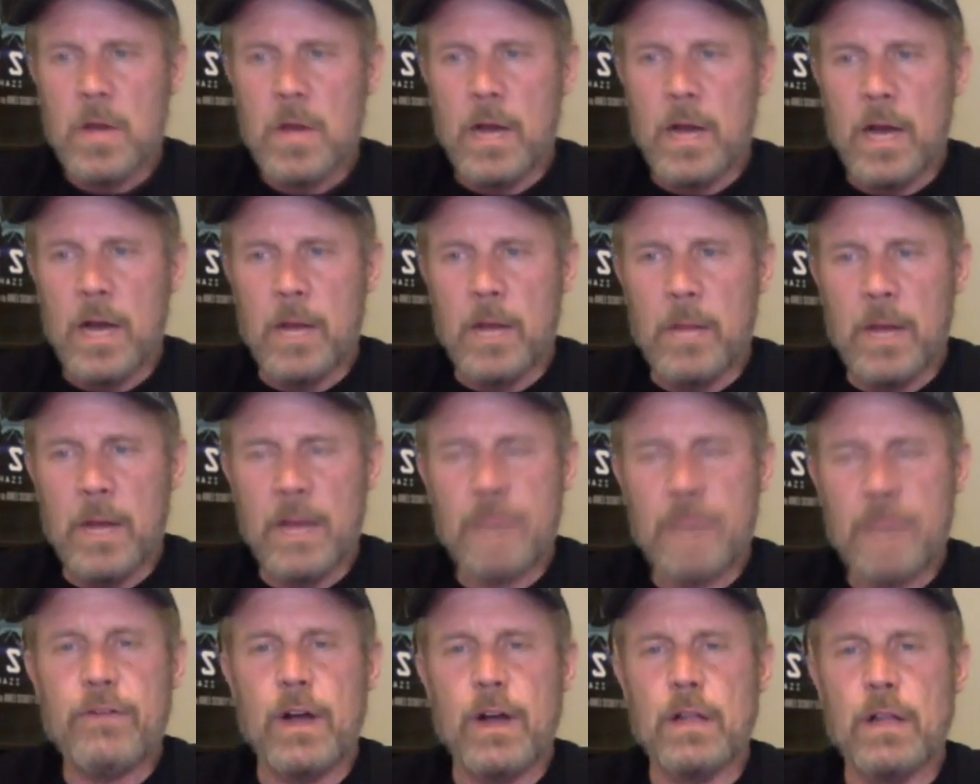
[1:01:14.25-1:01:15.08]

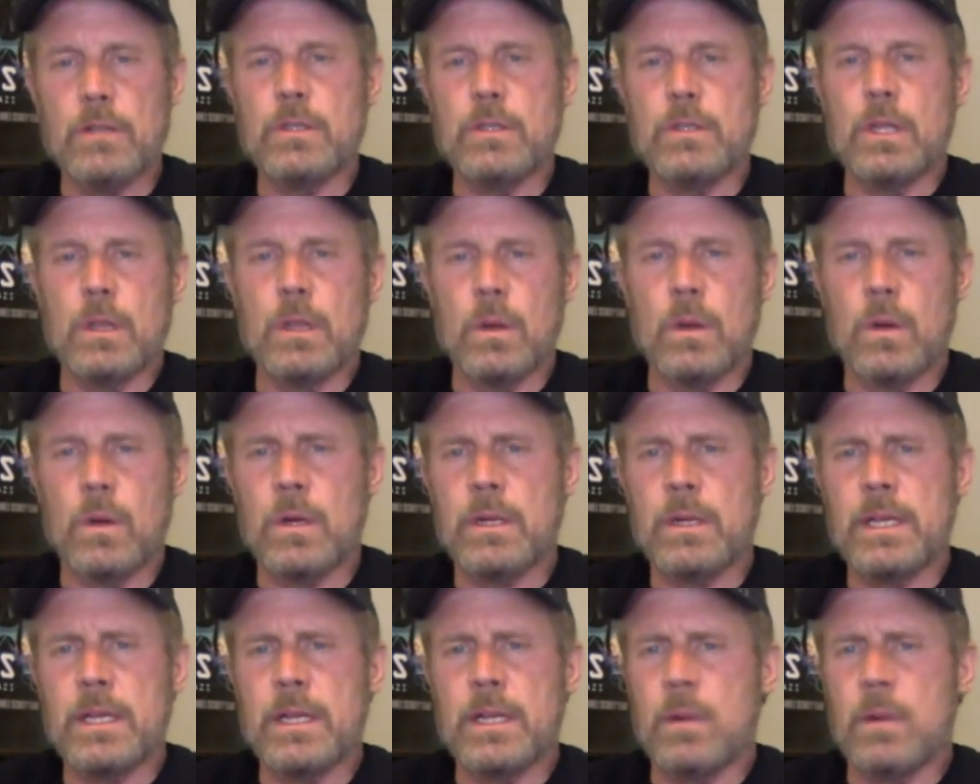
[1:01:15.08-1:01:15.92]
I followed the
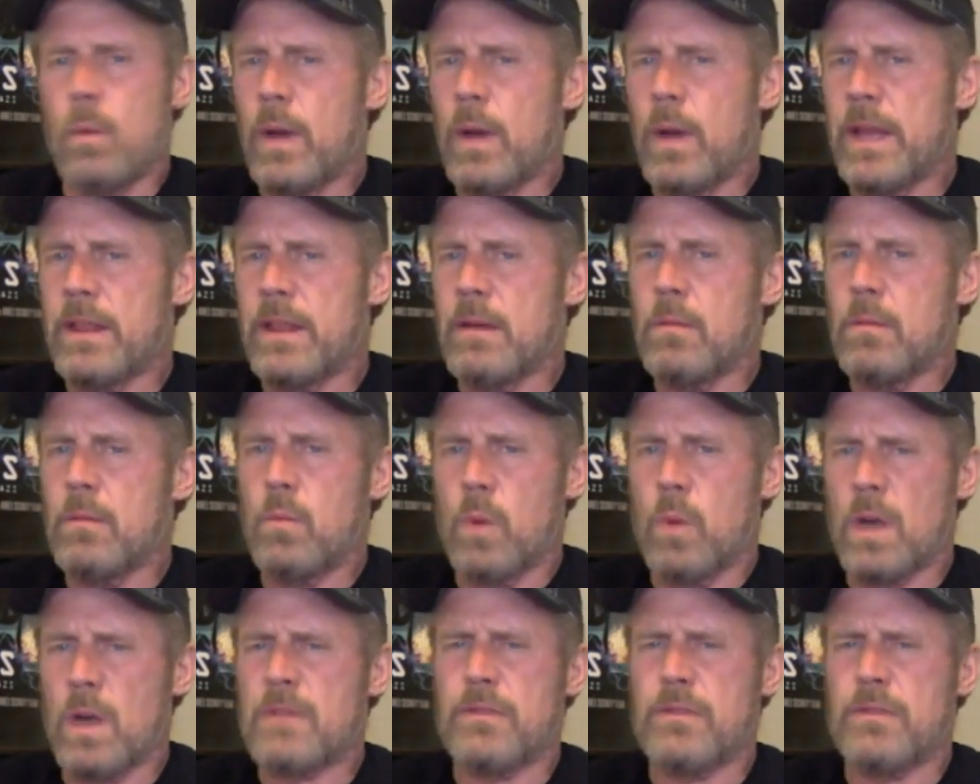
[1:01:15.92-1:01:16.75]
Lord in a way that
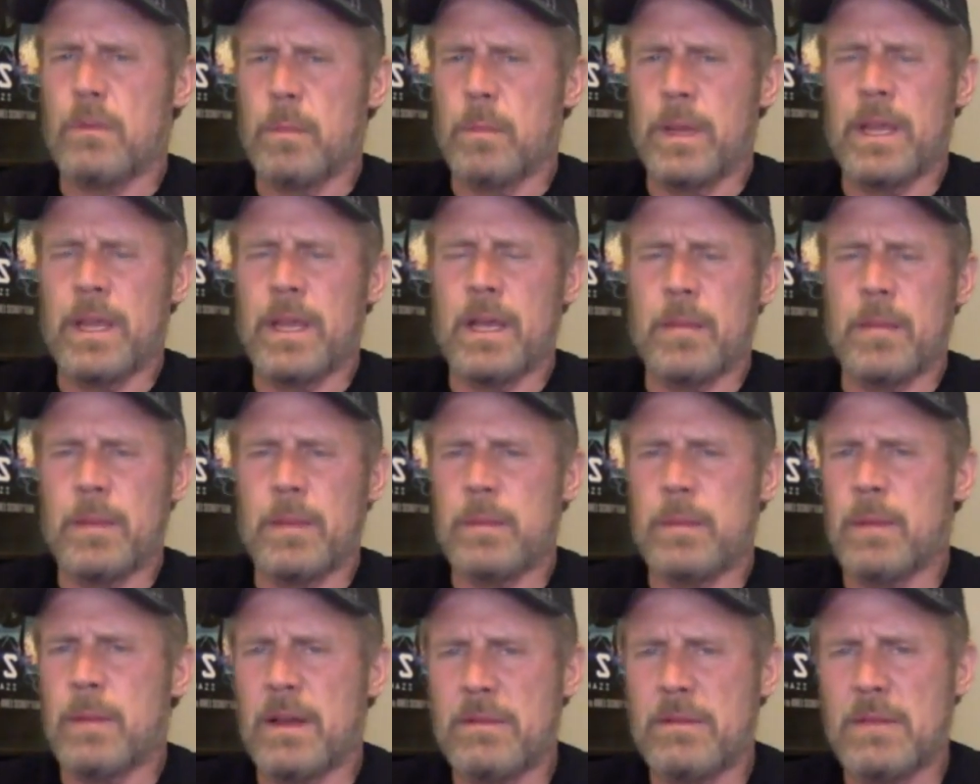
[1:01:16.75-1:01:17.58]
worked for me.
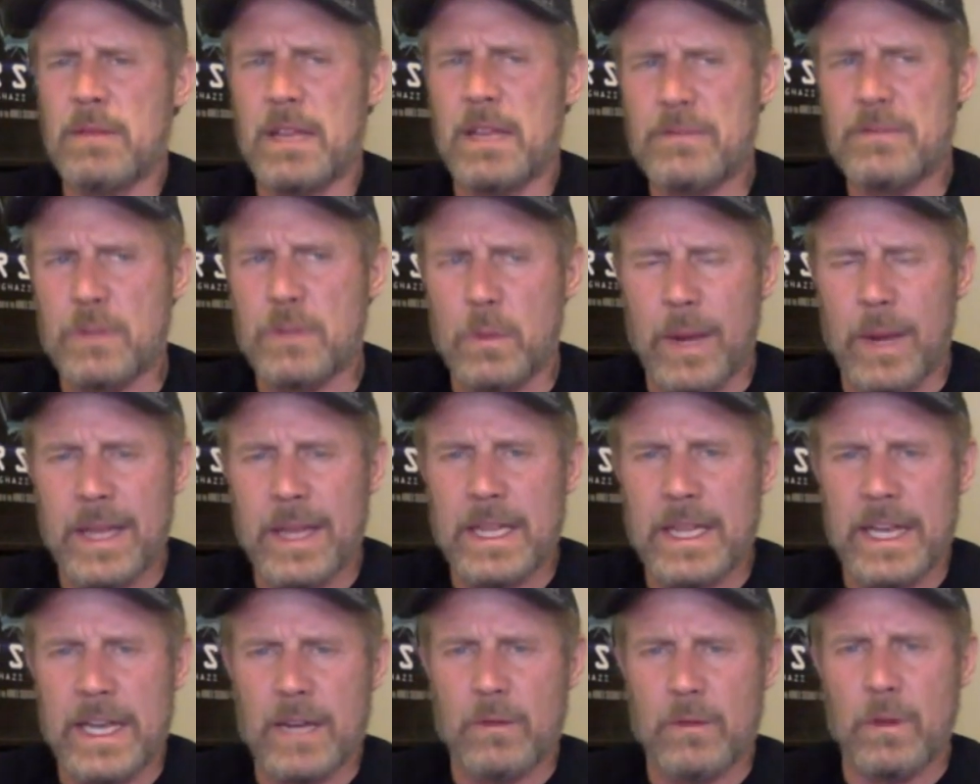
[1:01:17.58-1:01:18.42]
My left and right
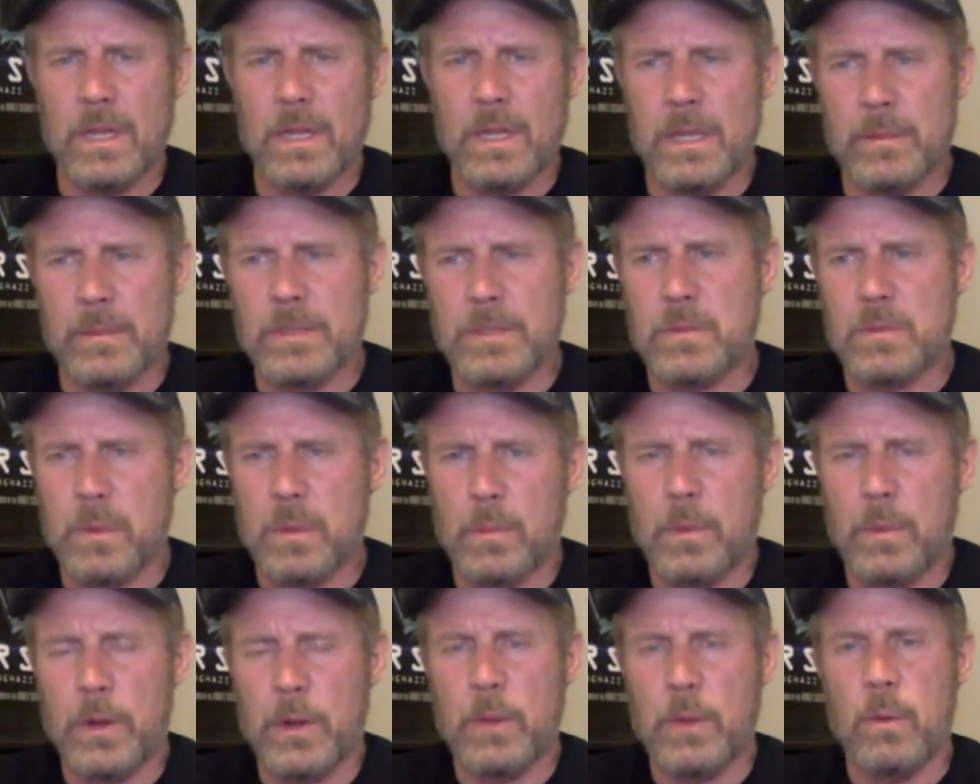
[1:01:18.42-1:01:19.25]
lateral limits were
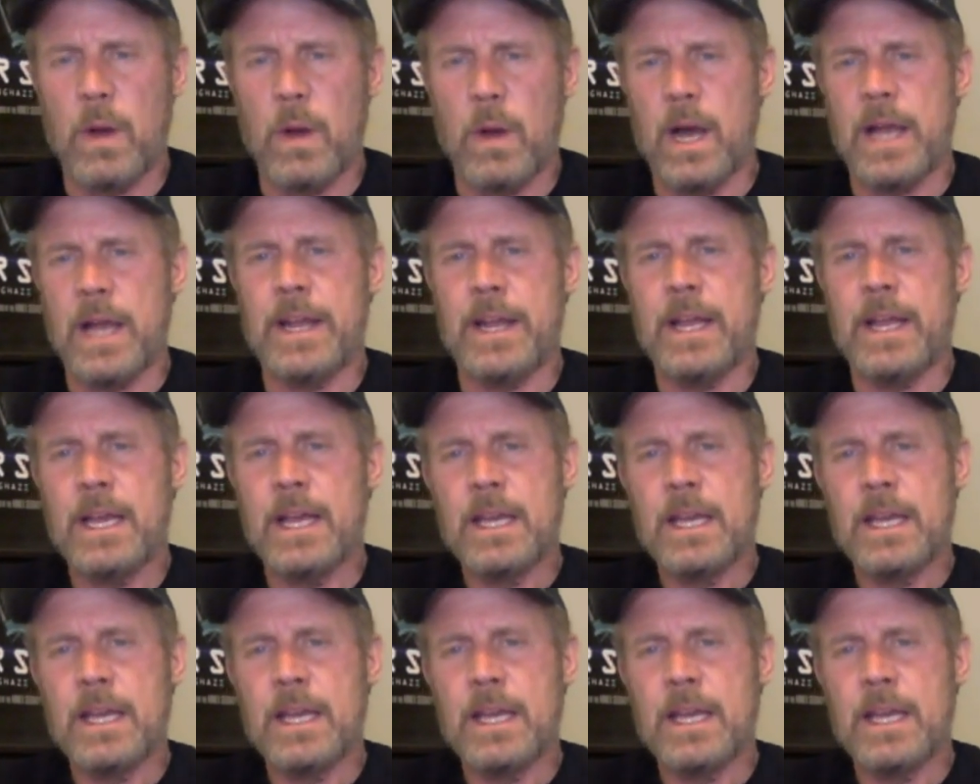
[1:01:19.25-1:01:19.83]
pretty wide.